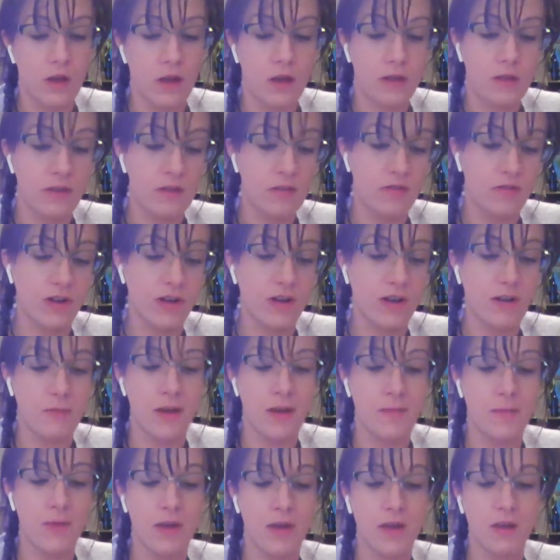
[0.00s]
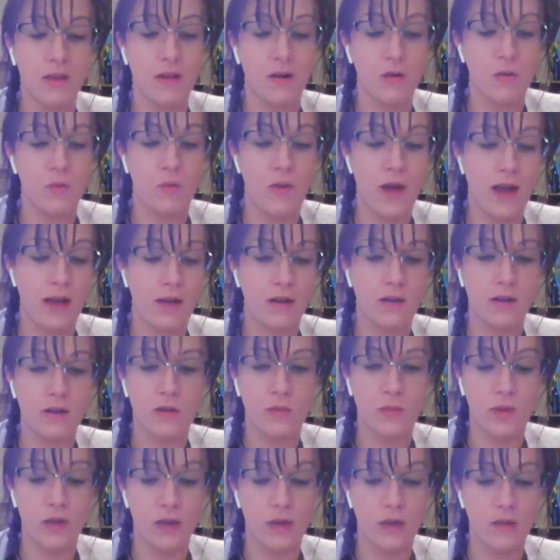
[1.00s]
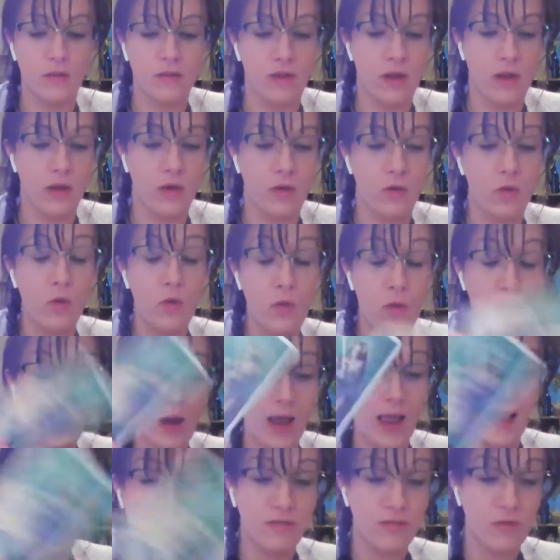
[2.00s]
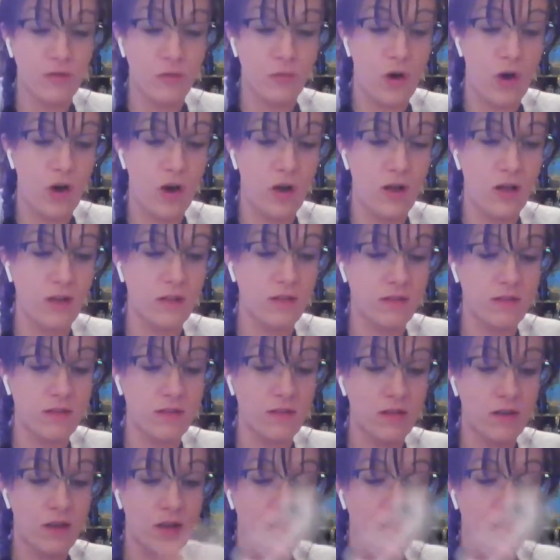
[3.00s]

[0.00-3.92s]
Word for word: and this reading may be a little wackadoo because of it. Ooh, Ace of Wands